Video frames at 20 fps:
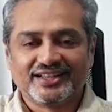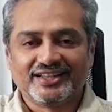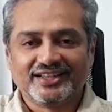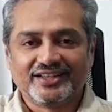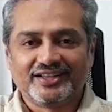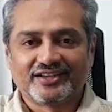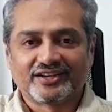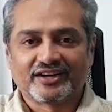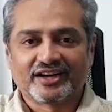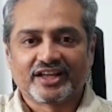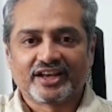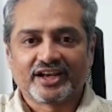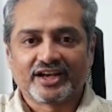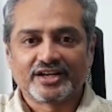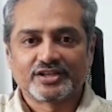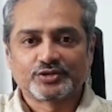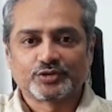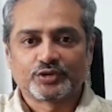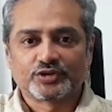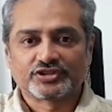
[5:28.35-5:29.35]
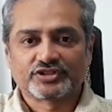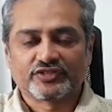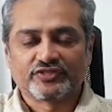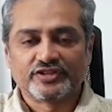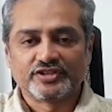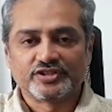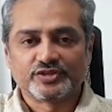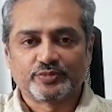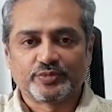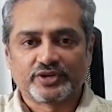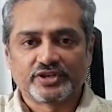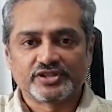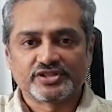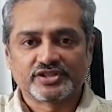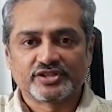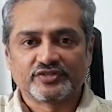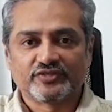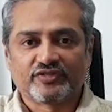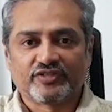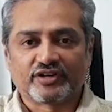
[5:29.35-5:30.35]
You are a great source of
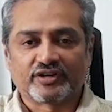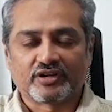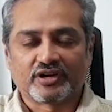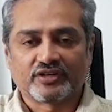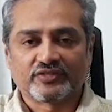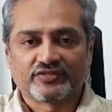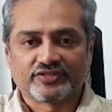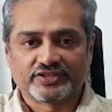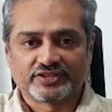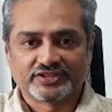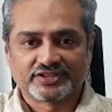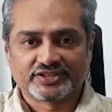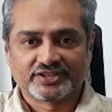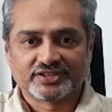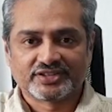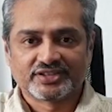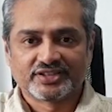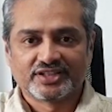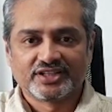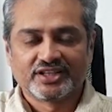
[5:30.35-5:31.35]
inspiration for all of us.